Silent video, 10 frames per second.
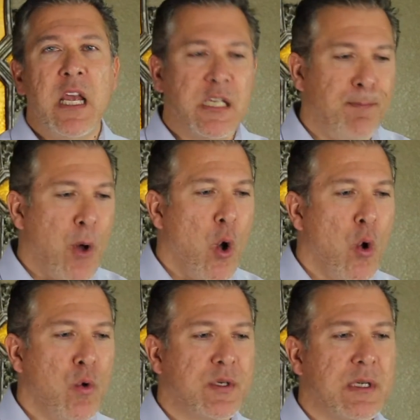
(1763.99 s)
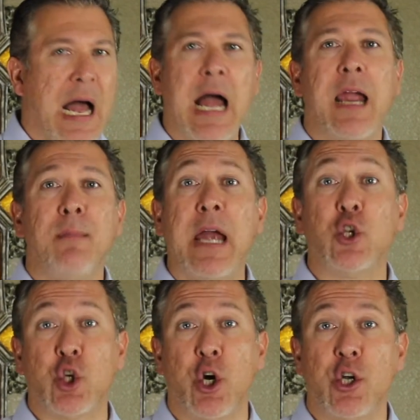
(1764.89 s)
Suppose I'm at
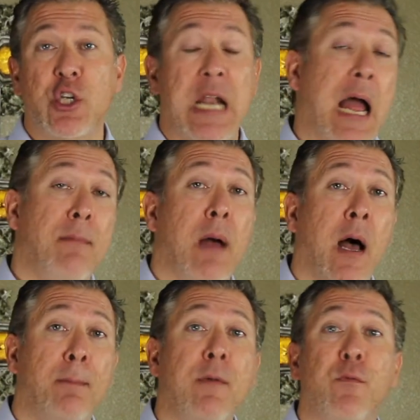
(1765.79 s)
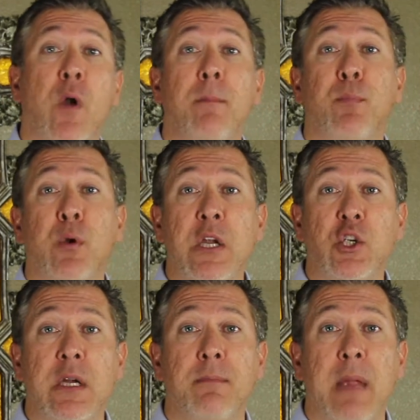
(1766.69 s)
church and I'm up in front
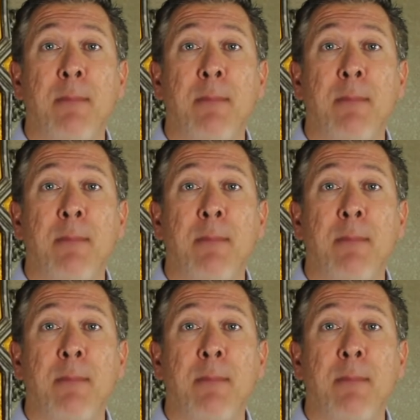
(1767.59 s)
preaching,